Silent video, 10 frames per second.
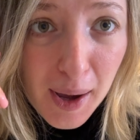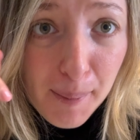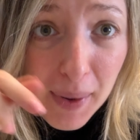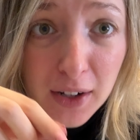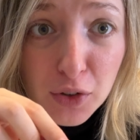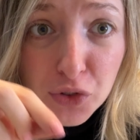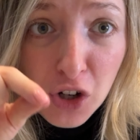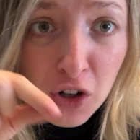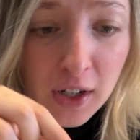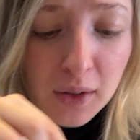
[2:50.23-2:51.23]
part of
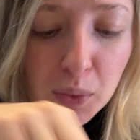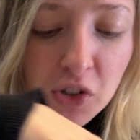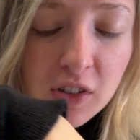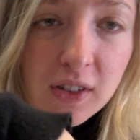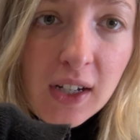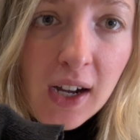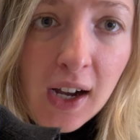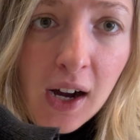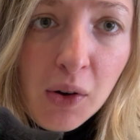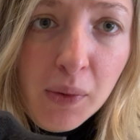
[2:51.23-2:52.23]
chocolate, which is the
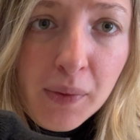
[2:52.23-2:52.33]
cacao,